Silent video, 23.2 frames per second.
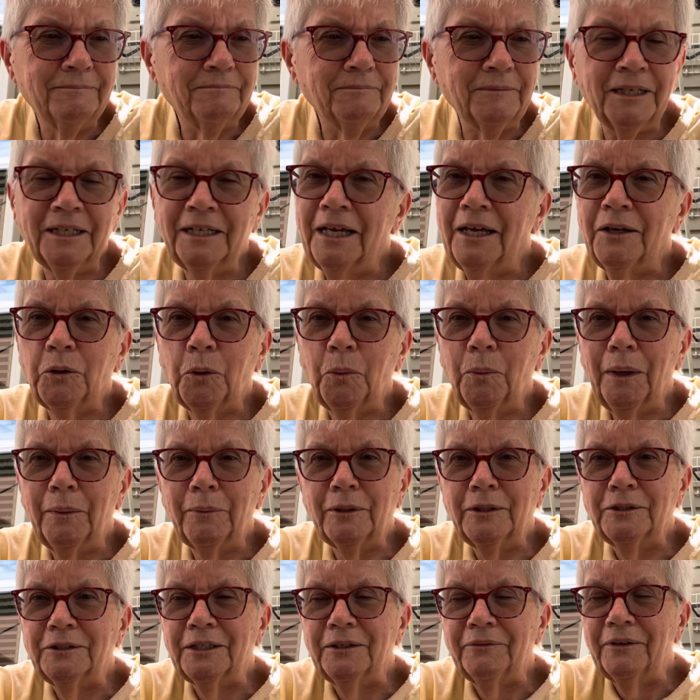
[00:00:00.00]
he had no
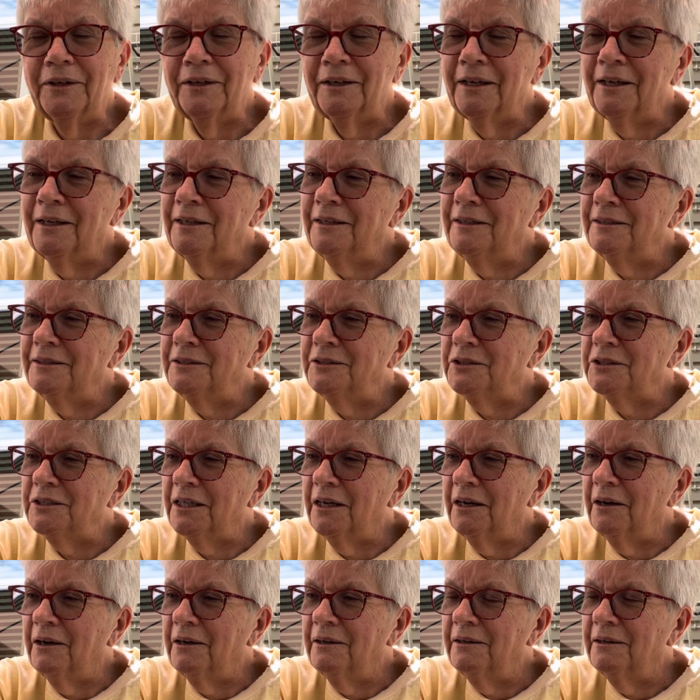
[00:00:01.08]
memories of it. And his
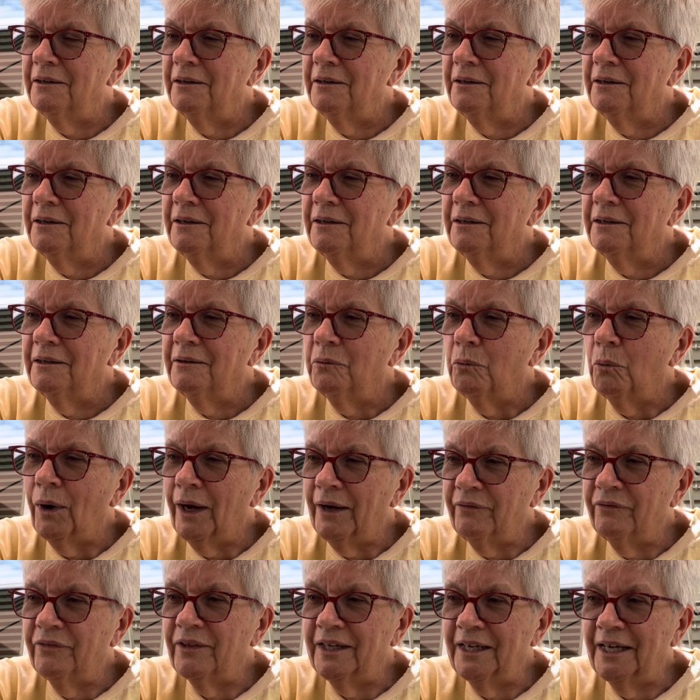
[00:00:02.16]
uh,
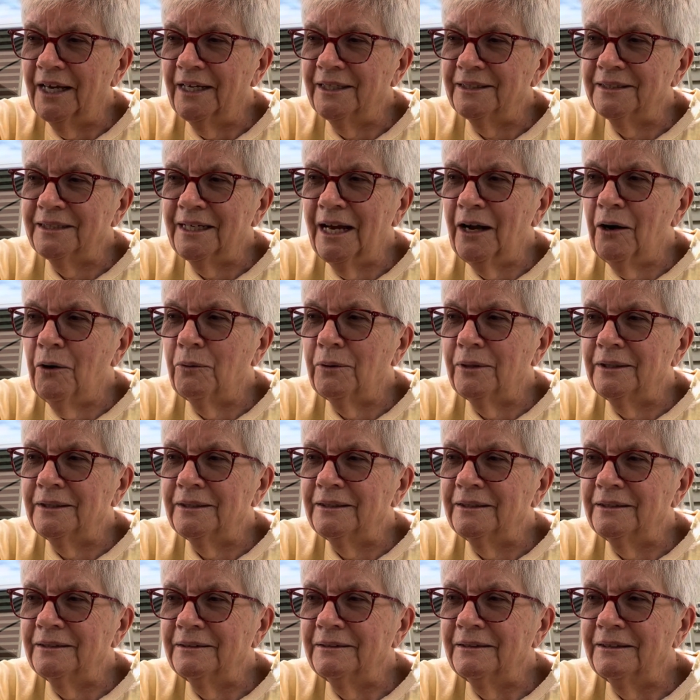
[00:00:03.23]
wife that he has now
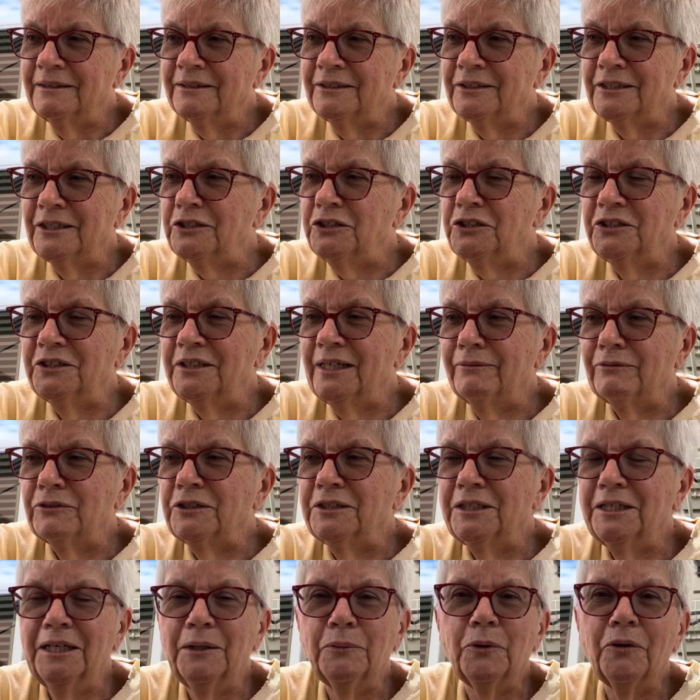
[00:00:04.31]
said she's never
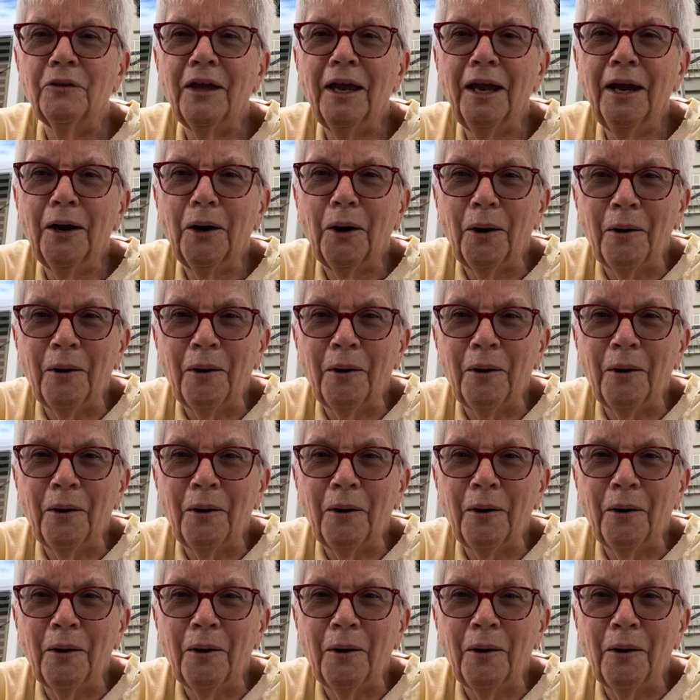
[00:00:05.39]
seen him with hair.